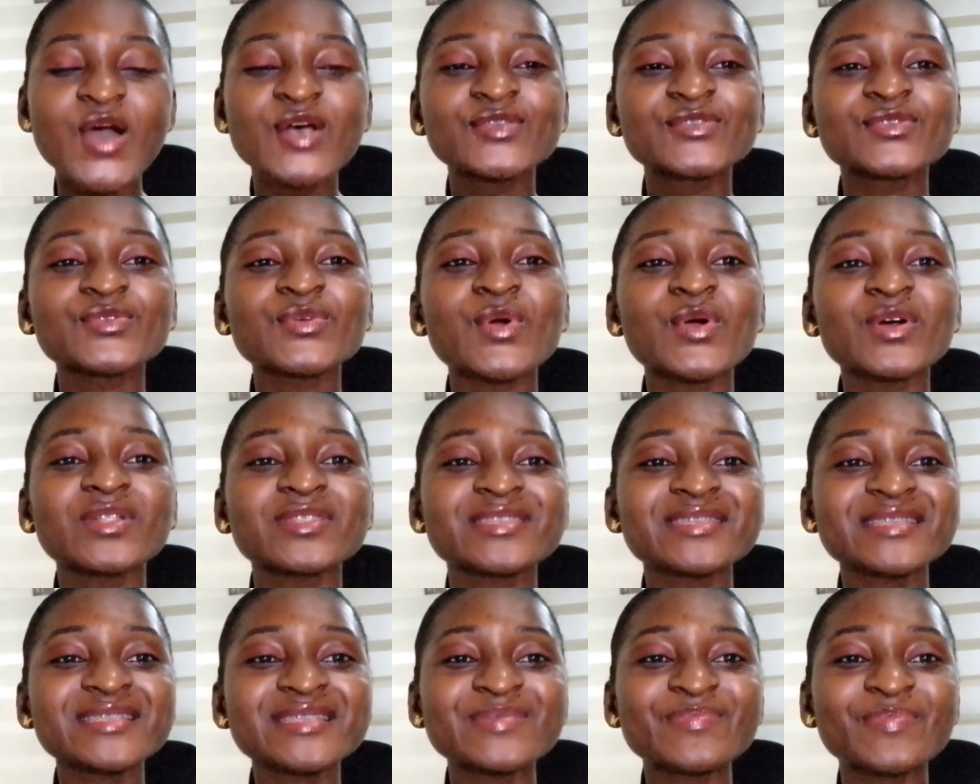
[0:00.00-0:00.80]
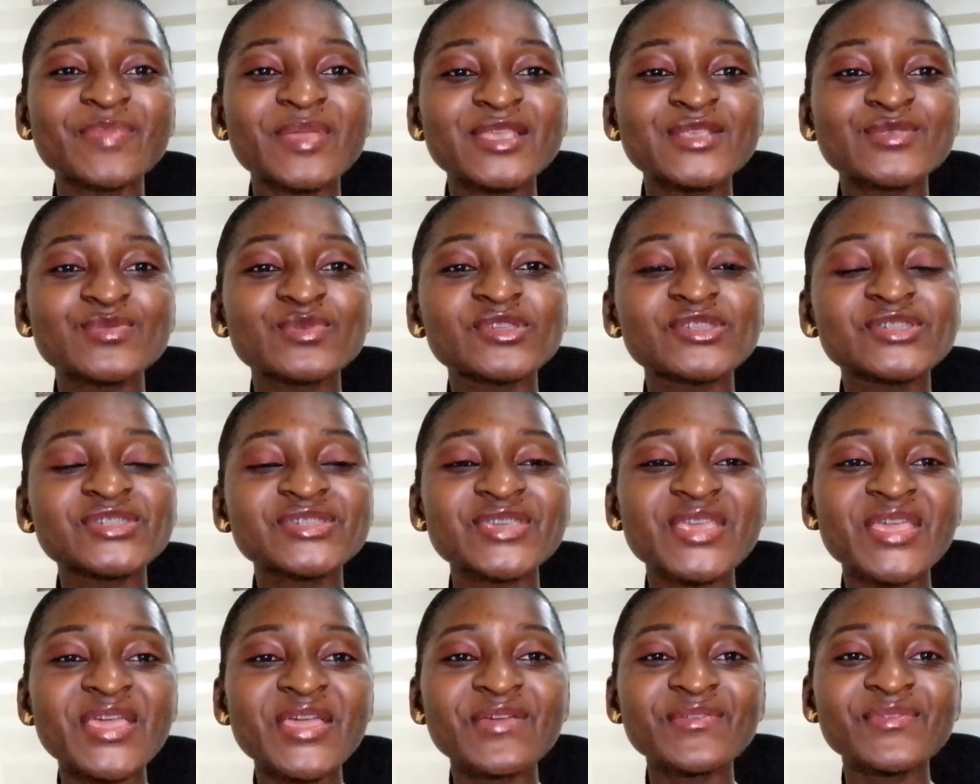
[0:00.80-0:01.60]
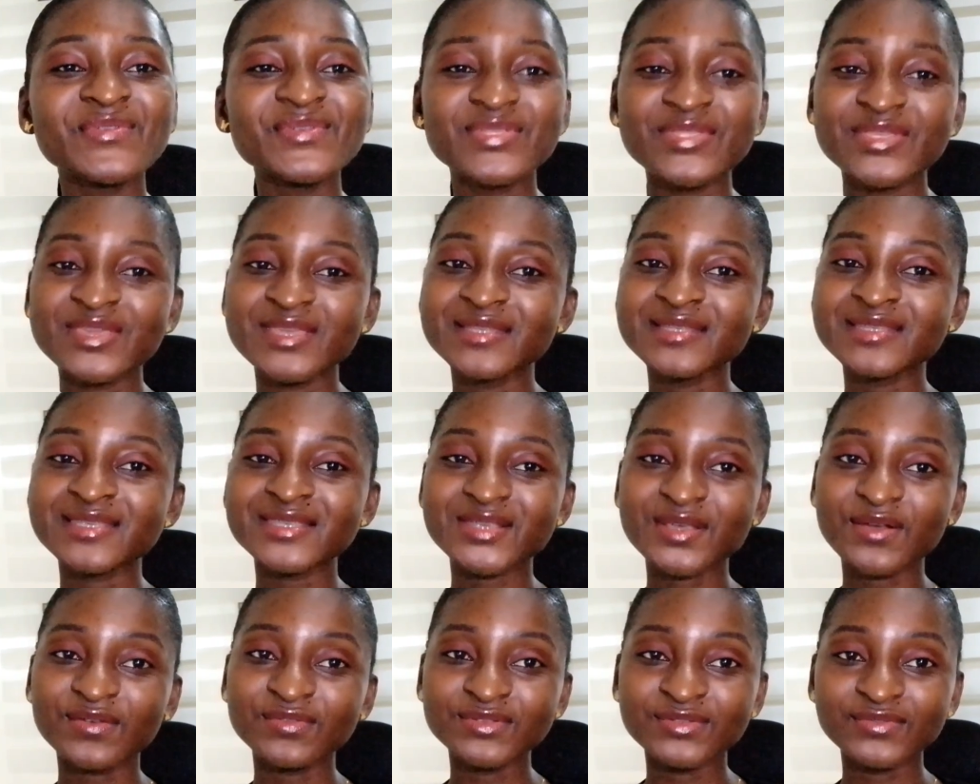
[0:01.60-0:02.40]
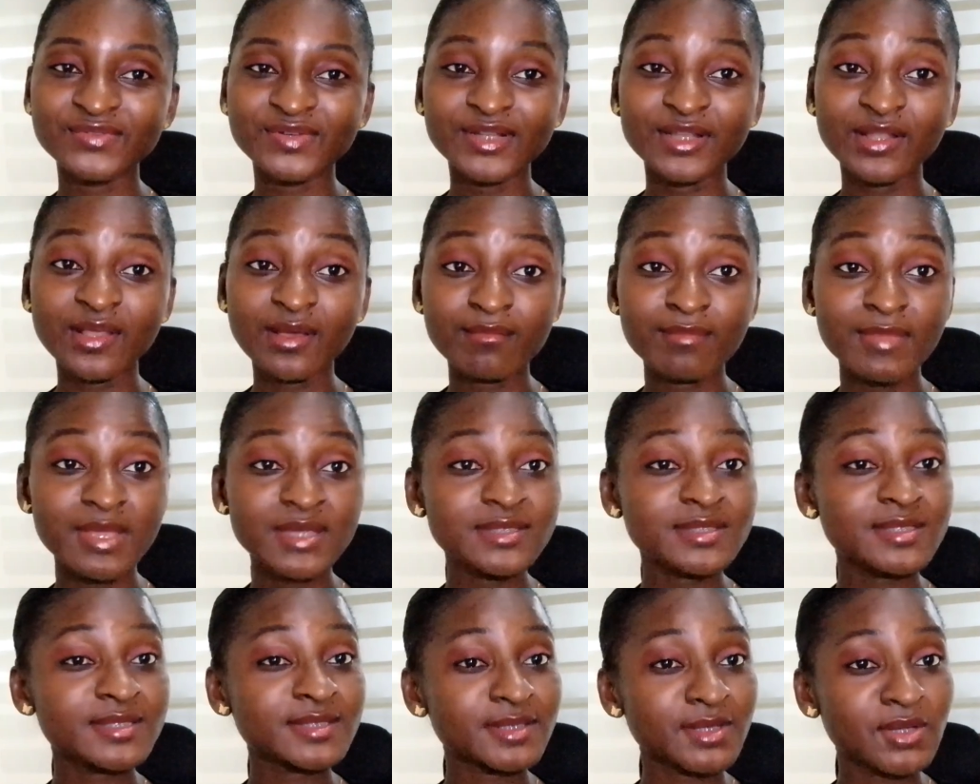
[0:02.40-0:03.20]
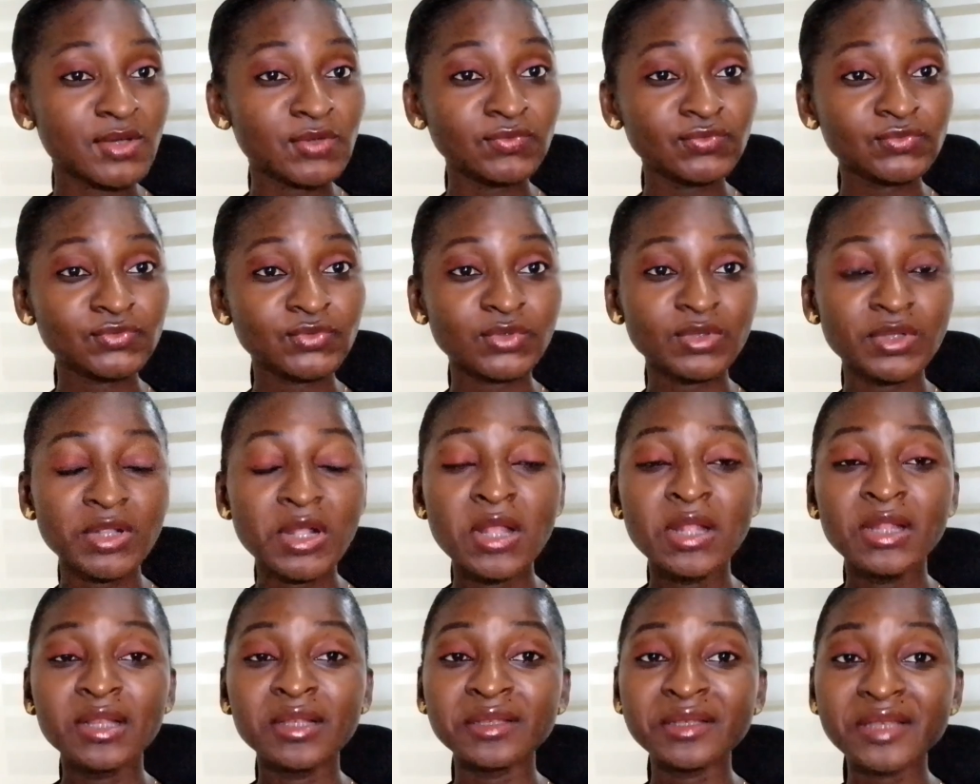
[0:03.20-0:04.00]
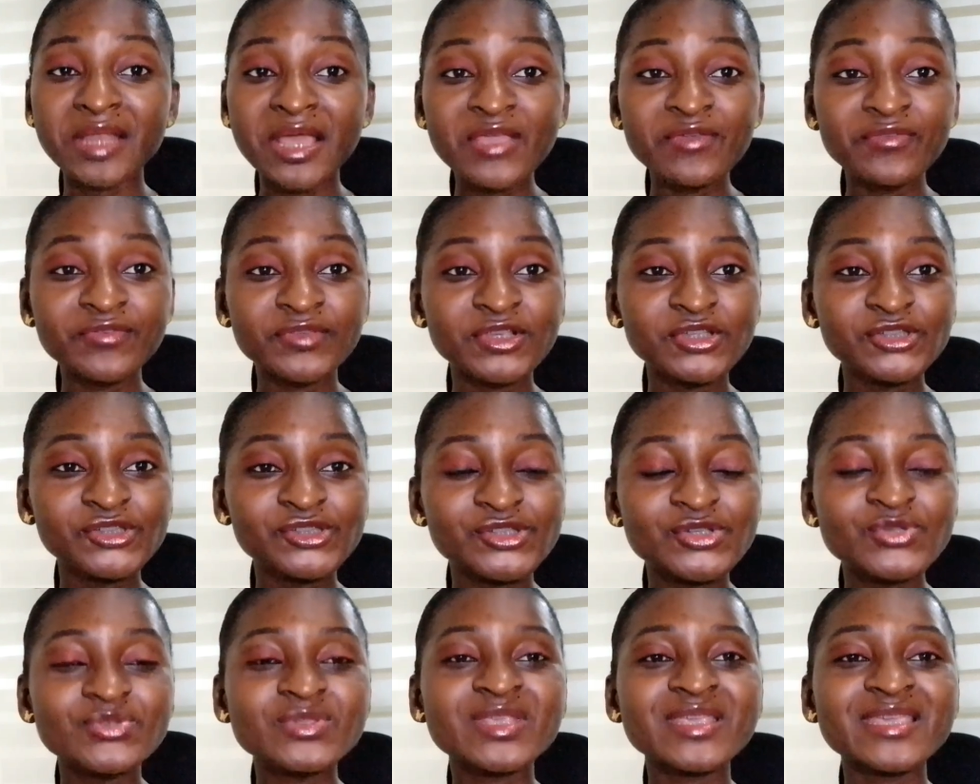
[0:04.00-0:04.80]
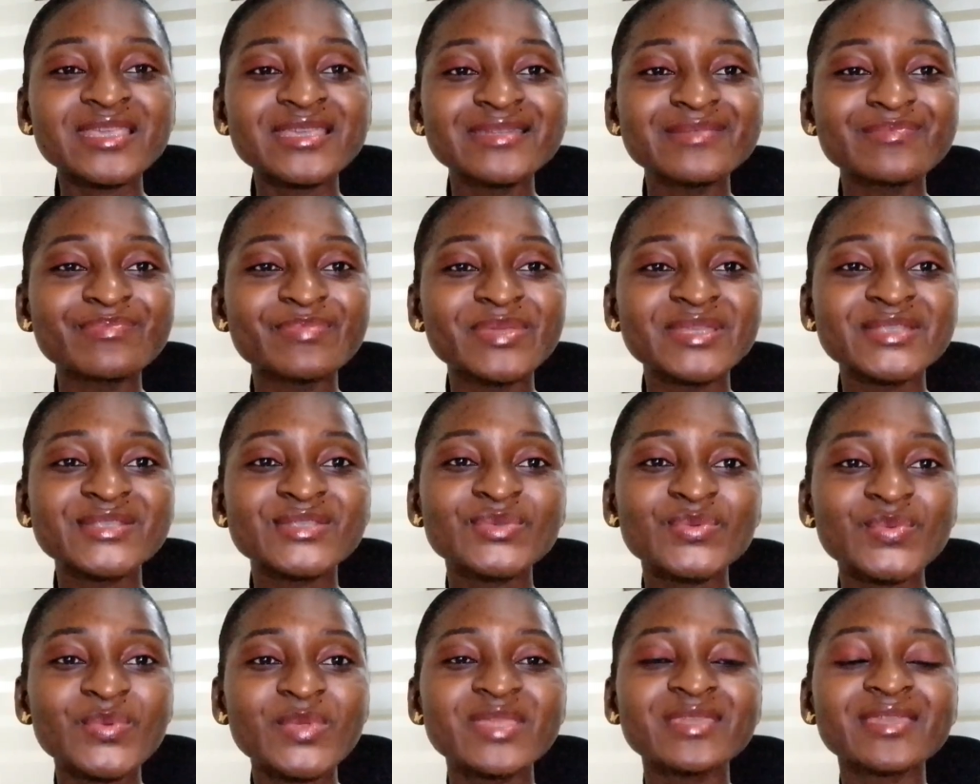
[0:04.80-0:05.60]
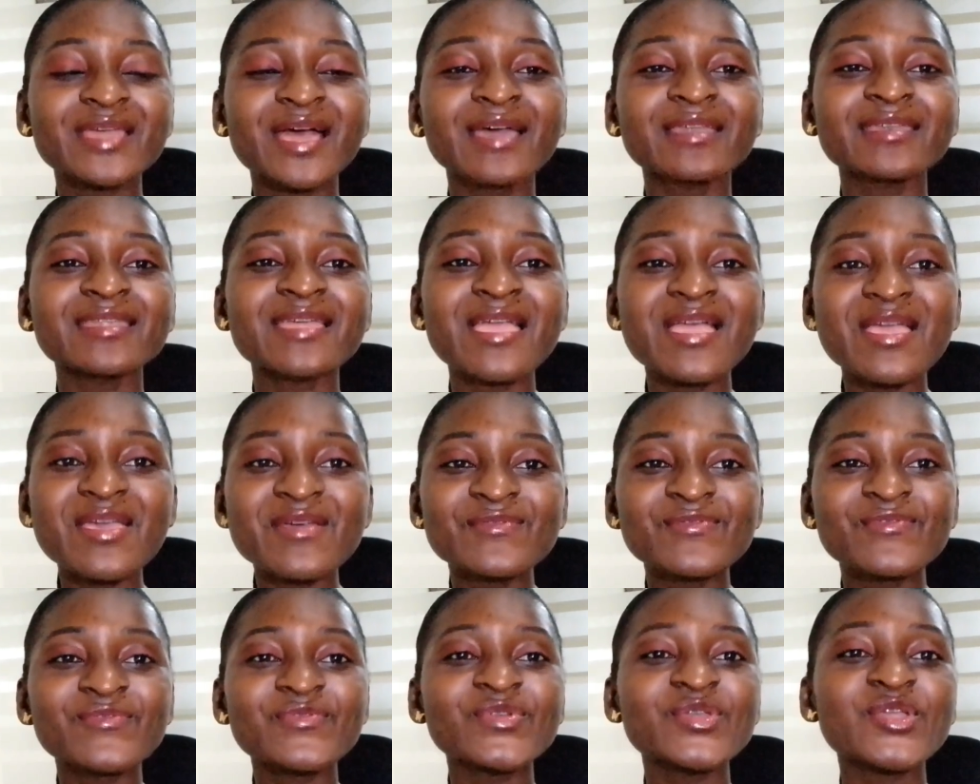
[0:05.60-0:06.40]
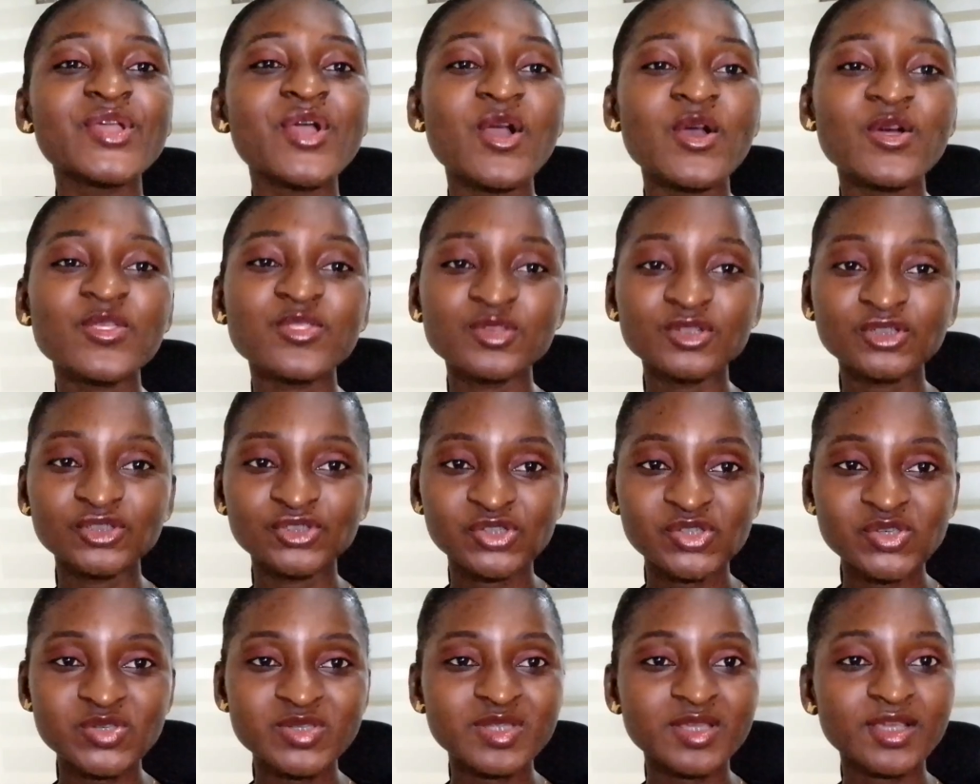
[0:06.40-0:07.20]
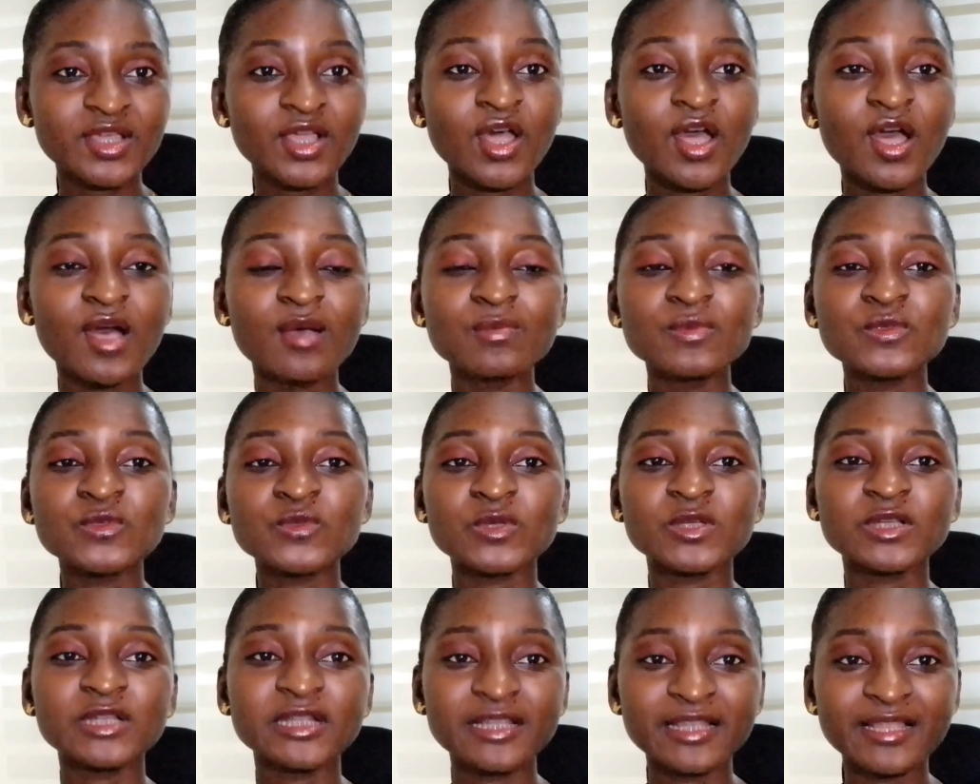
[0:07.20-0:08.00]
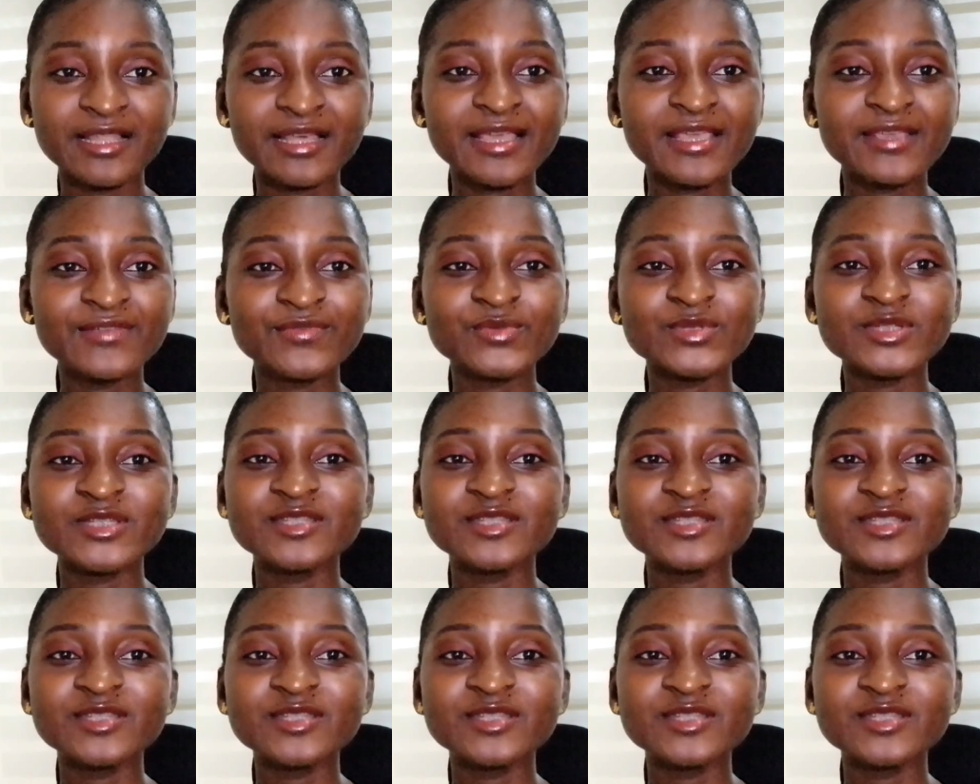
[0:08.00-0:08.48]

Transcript: So on this space we share everything self-development, self-growth, life issues in between, and every other juice that comes with life.